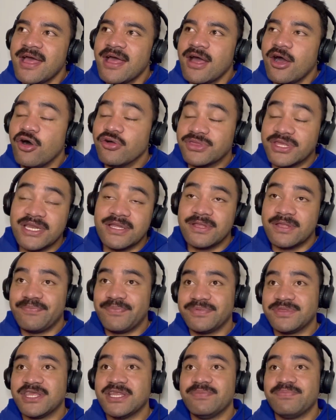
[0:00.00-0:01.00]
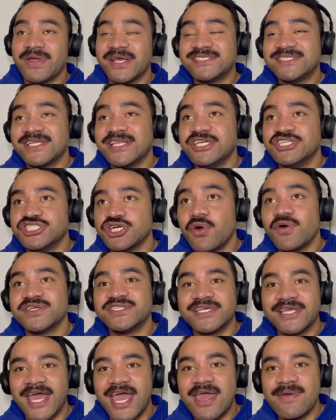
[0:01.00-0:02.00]
Or did he basically show us
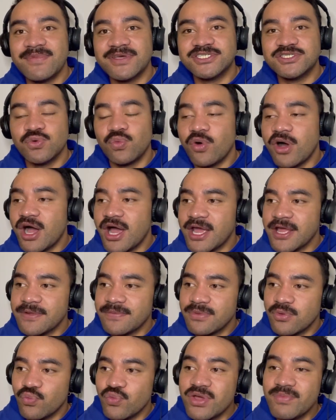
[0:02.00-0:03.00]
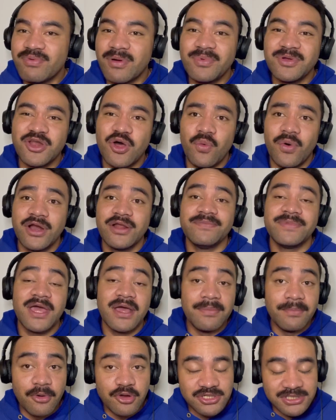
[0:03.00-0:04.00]
a game as to why we probably don't want him?
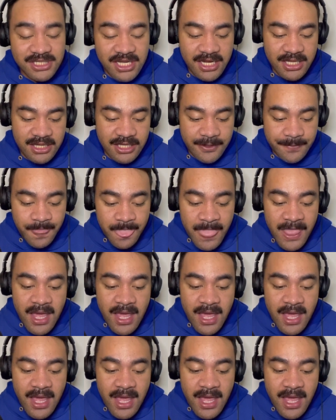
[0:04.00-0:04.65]
Yeah, most likely.